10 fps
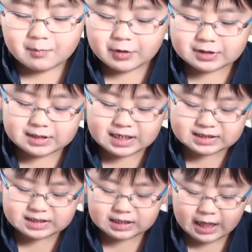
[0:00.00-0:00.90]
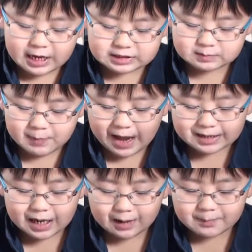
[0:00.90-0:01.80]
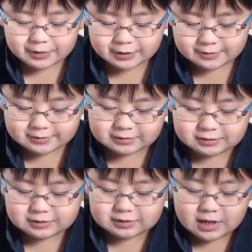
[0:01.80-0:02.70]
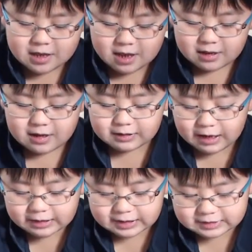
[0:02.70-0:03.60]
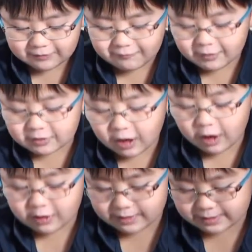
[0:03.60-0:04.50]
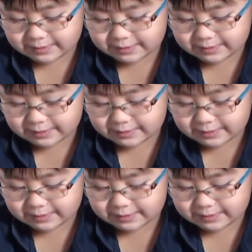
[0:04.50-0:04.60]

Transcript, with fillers: put these legs back up. Right. And then he's a full car.